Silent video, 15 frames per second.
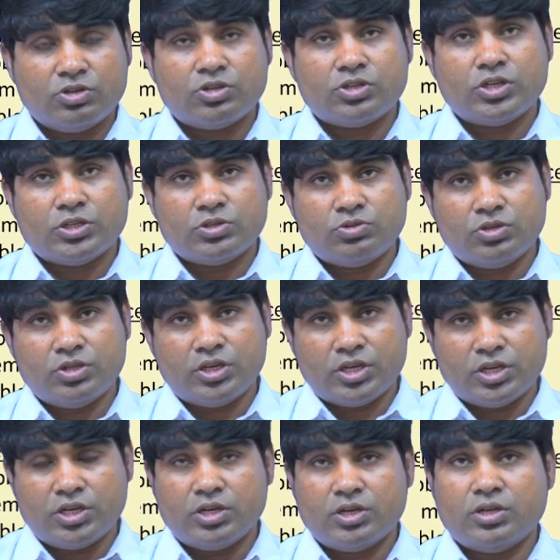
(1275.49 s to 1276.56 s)
not actually
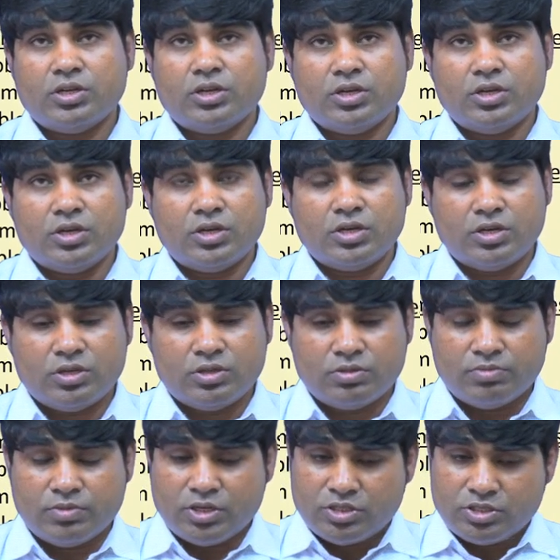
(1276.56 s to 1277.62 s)
again
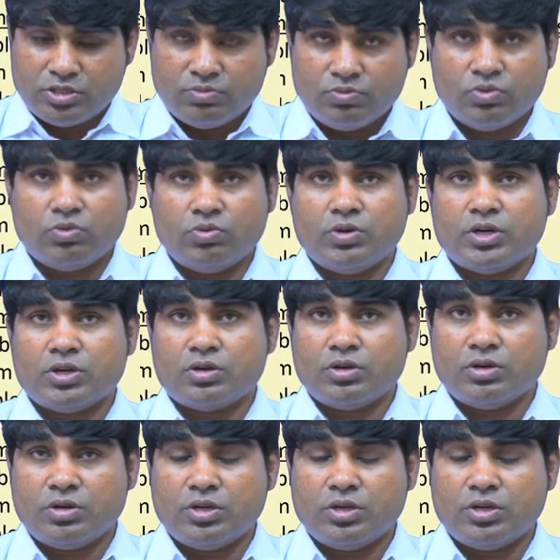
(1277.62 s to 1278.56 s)
a very simple one.